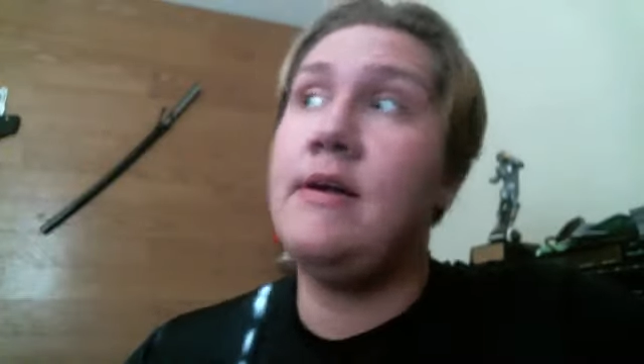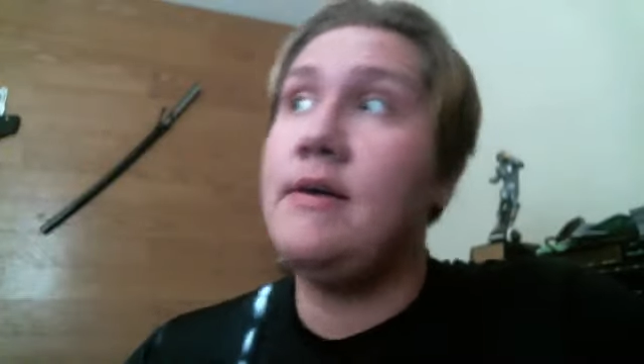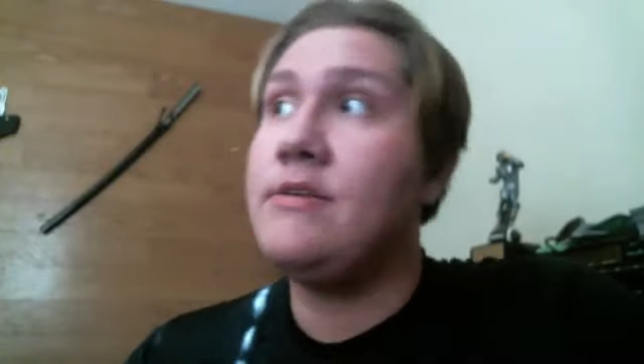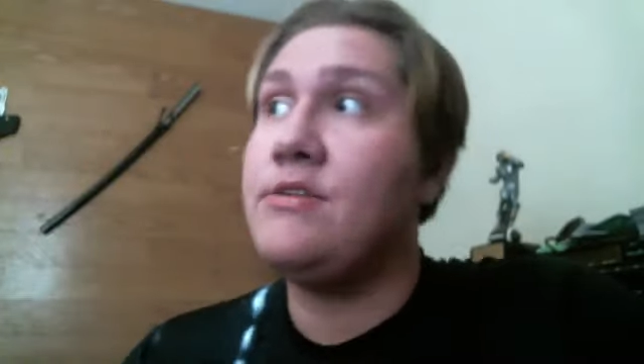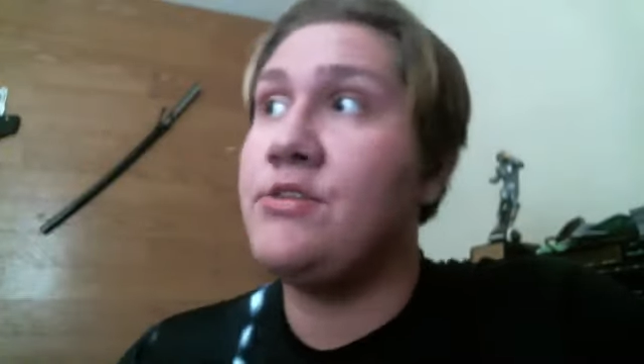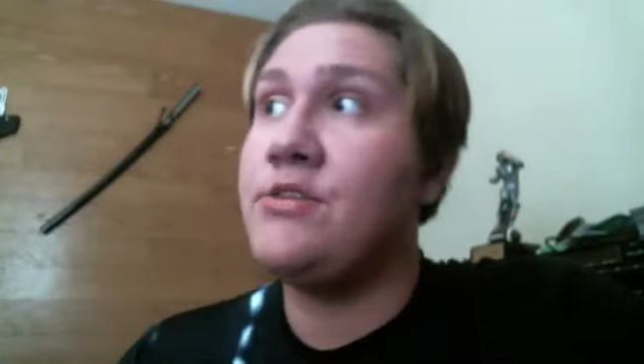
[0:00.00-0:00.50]

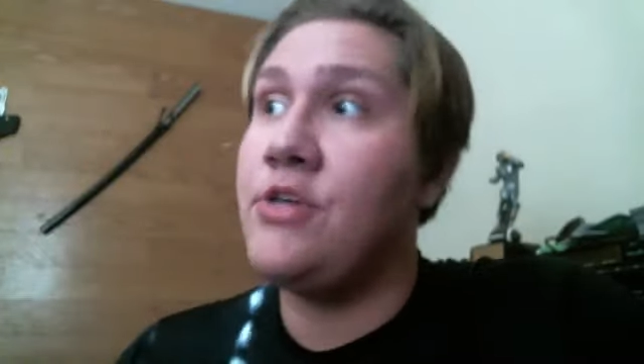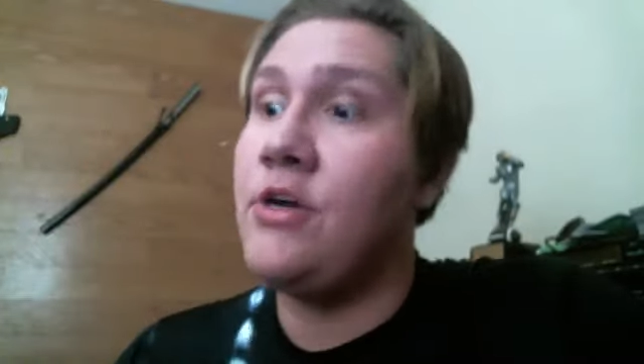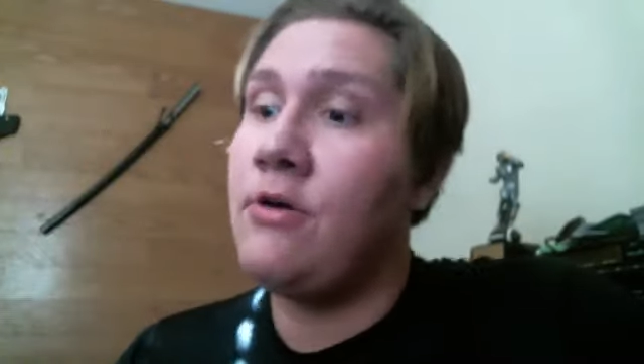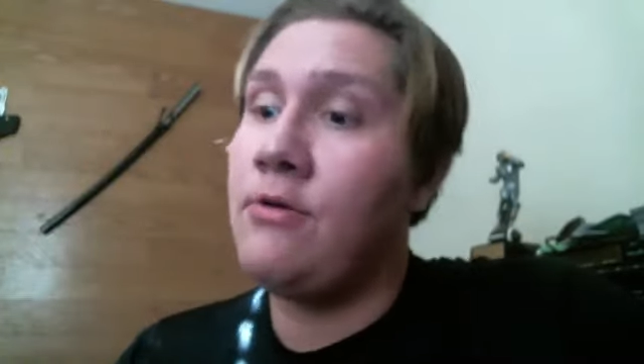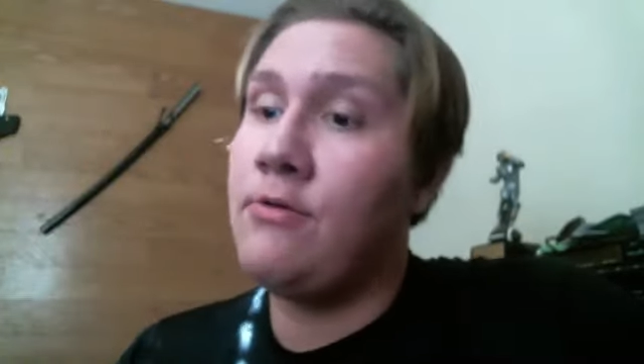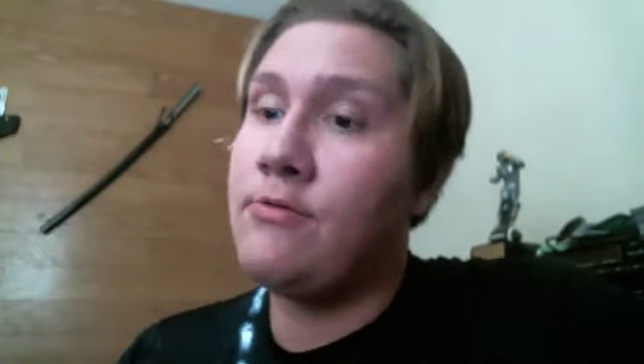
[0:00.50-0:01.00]

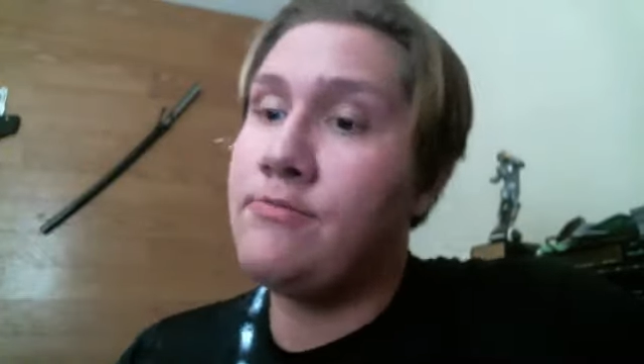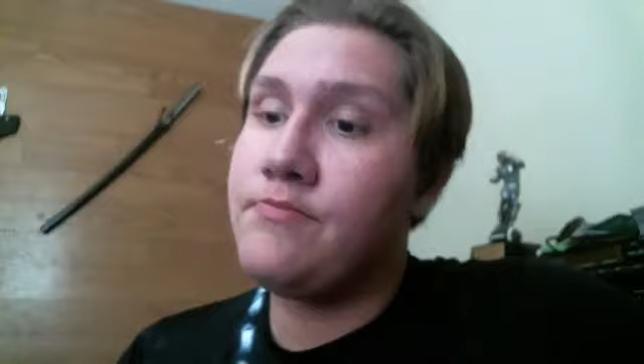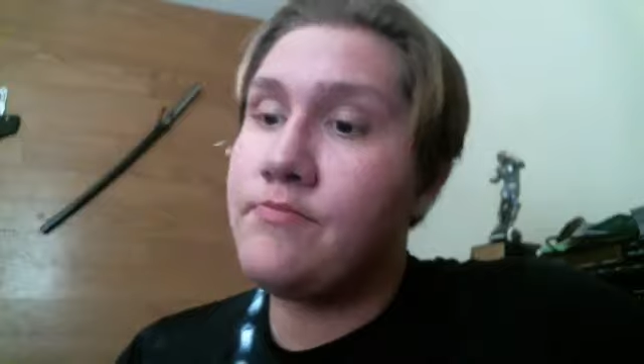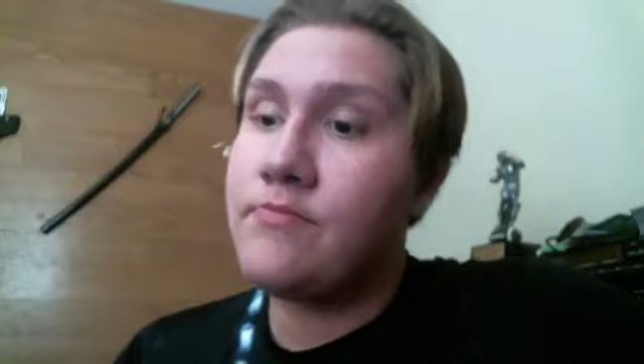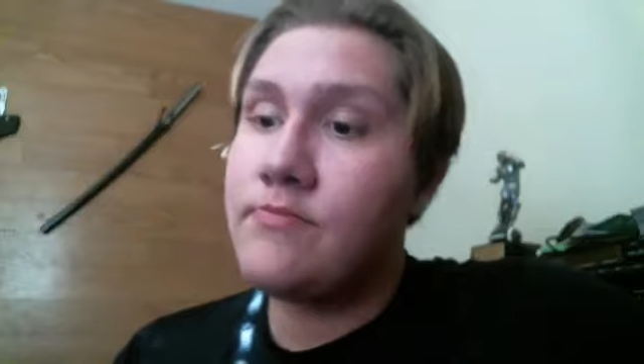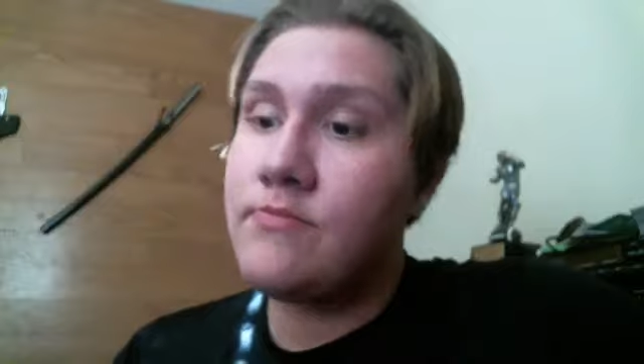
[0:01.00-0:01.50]
So,
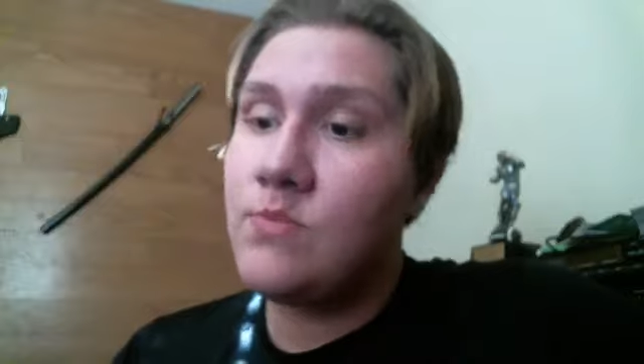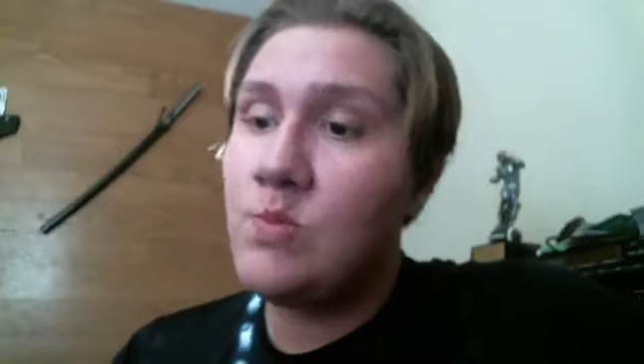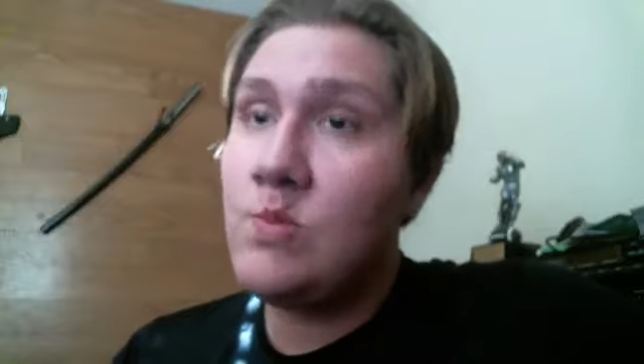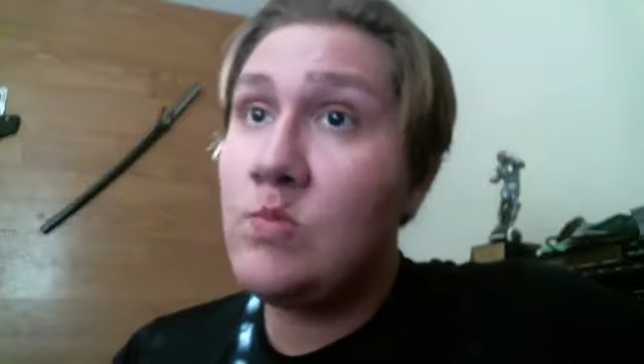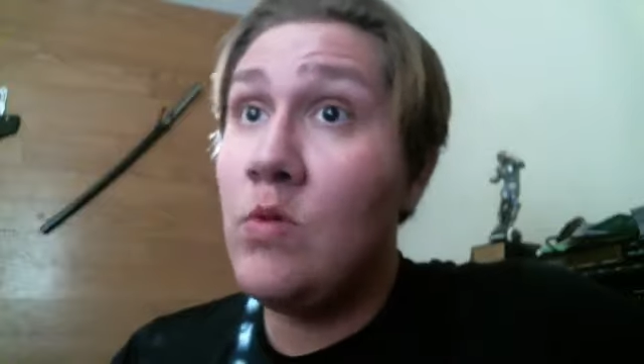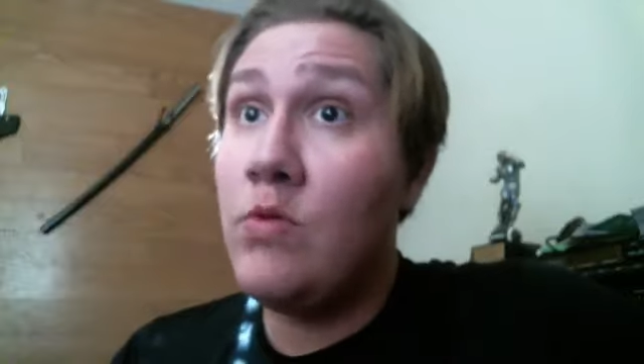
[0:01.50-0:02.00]

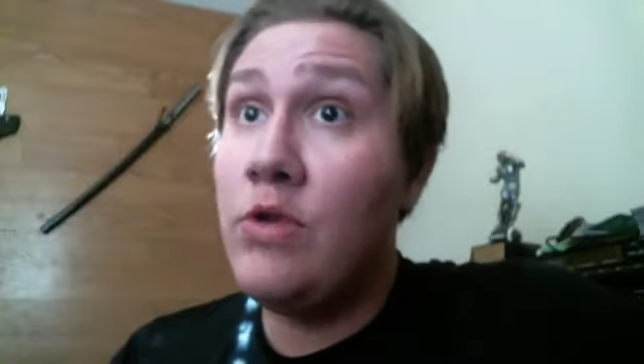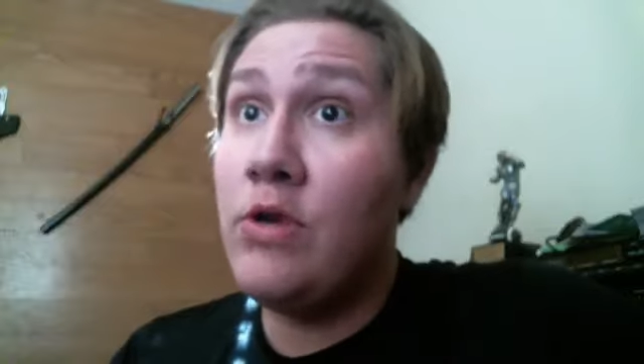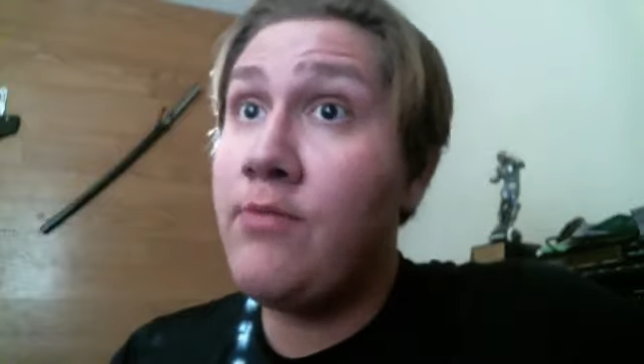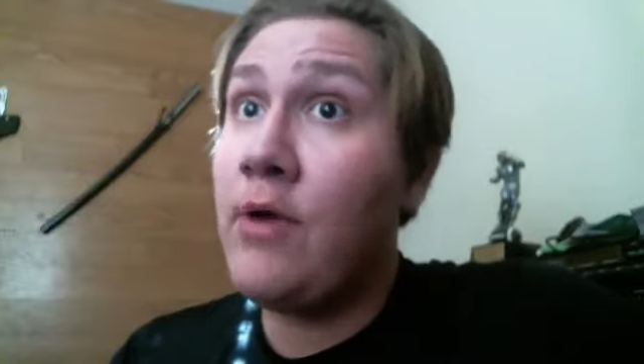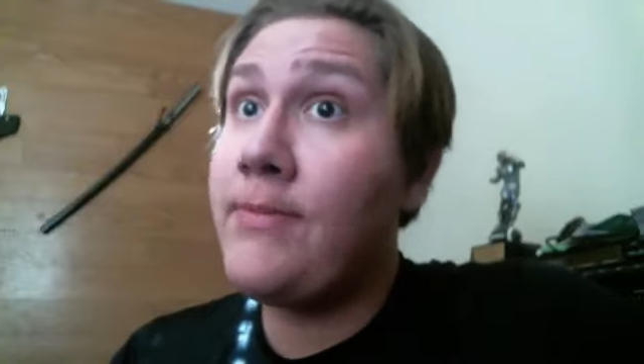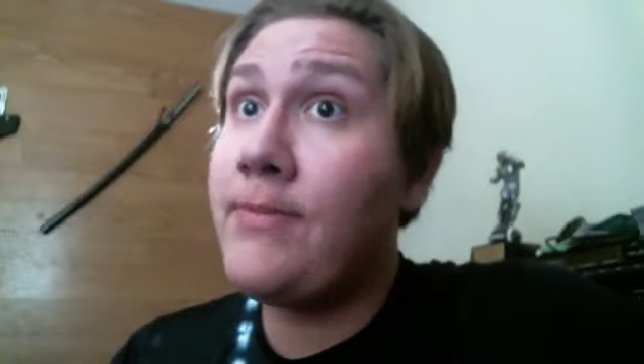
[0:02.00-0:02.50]
you're
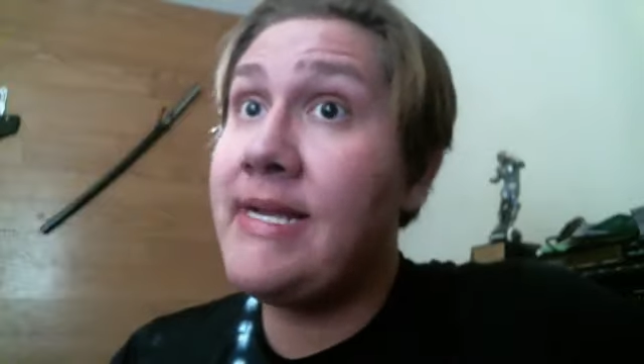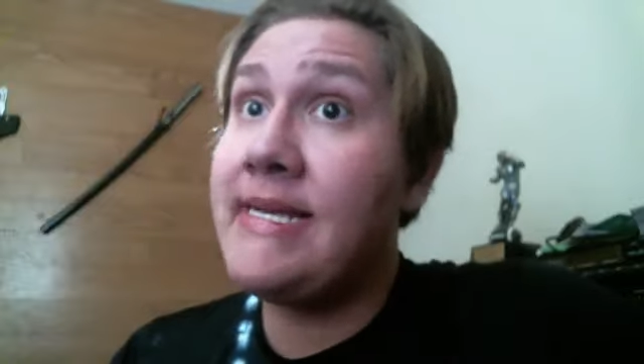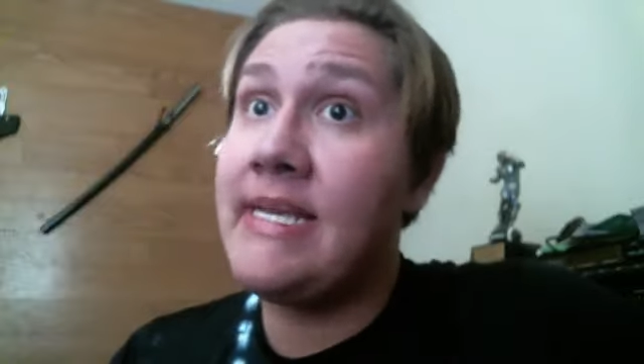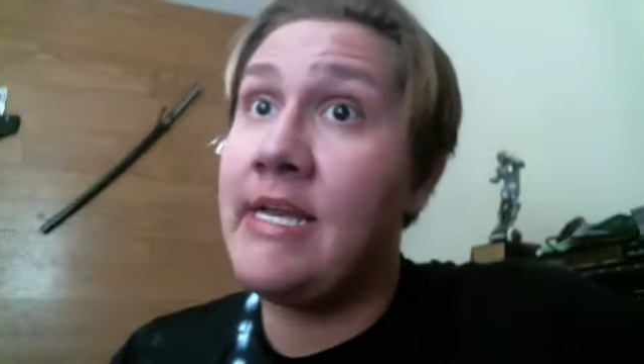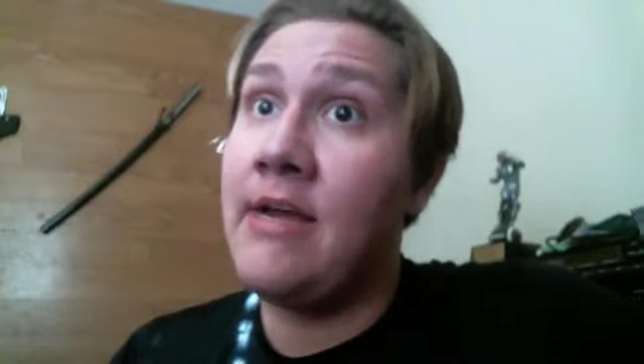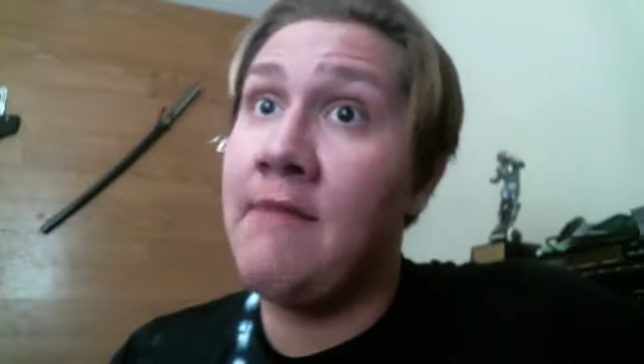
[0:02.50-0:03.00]
probably going to
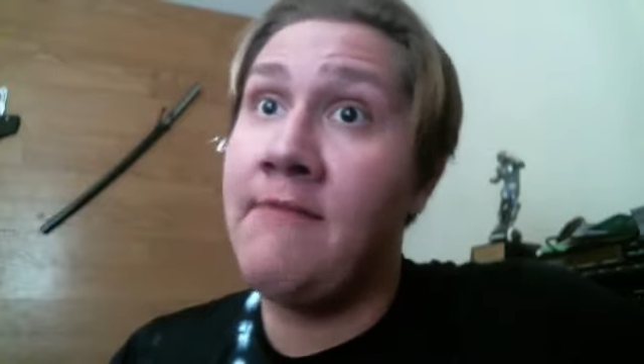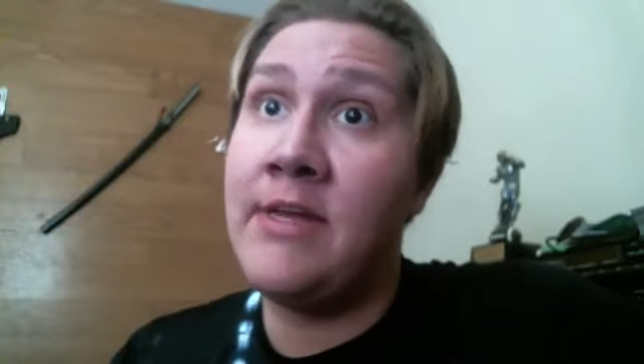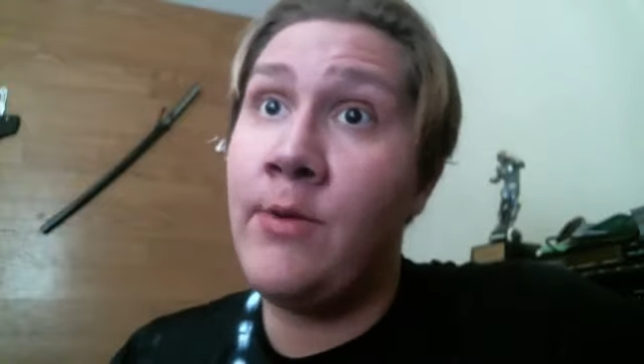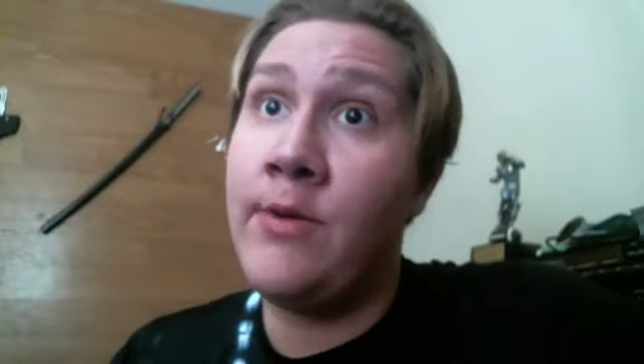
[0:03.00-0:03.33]
get a video